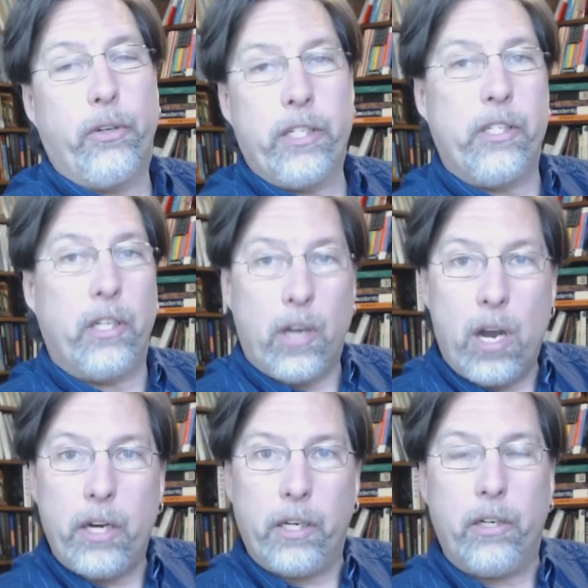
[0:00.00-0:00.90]
Kristen
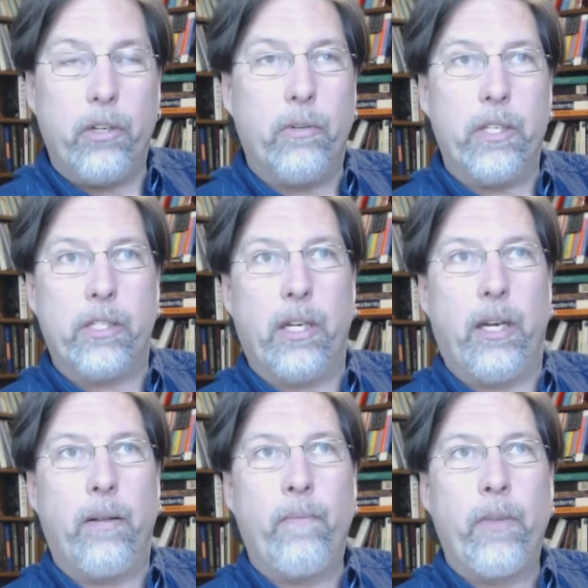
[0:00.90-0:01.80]
Congdon, who is
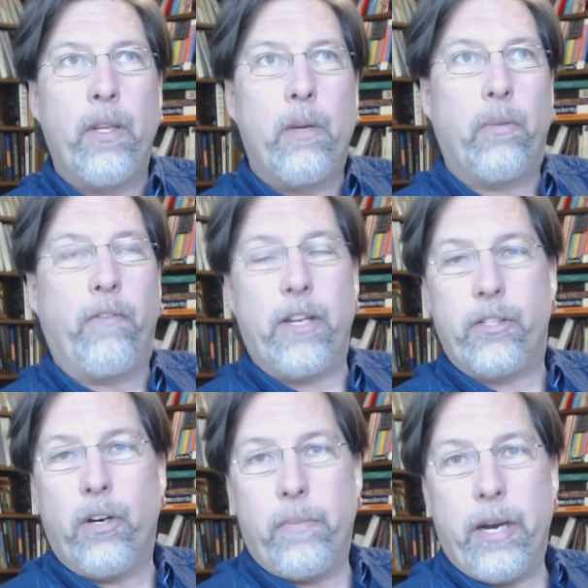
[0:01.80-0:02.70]
a
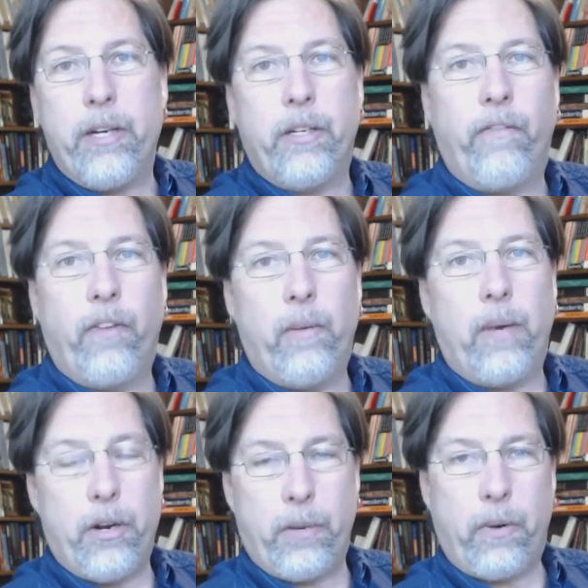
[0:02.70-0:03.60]
professor emerita from
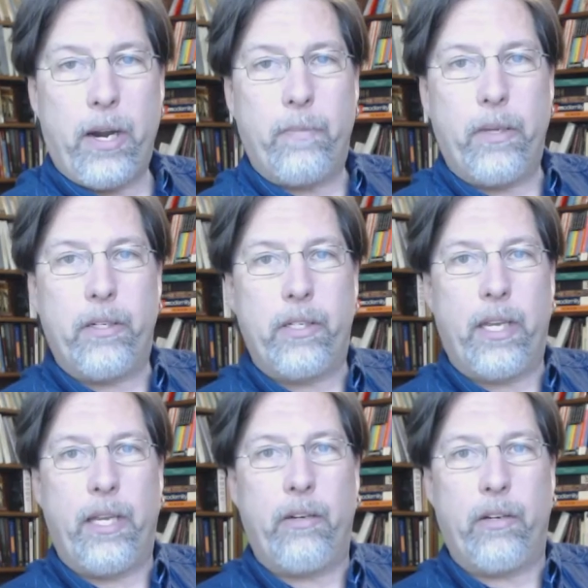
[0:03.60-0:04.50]
our department
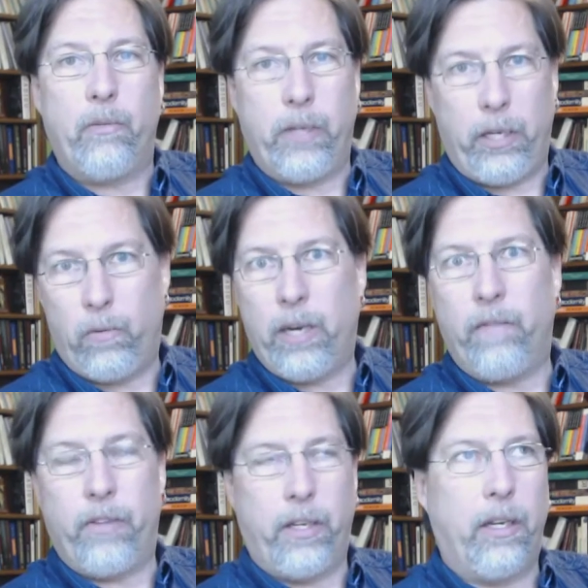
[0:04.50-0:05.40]
and really one
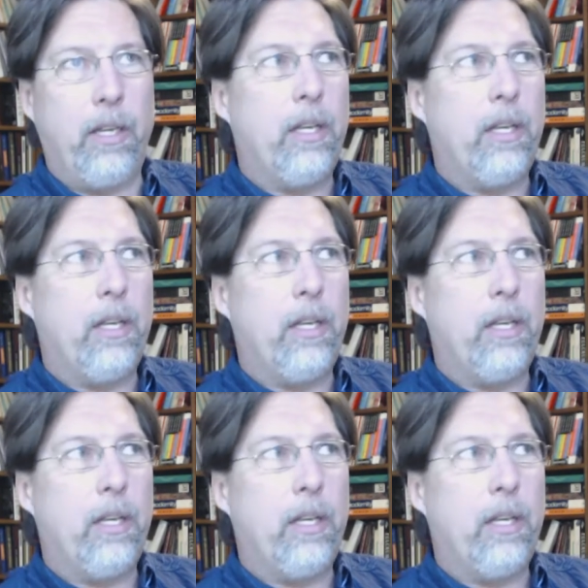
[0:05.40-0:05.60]
of the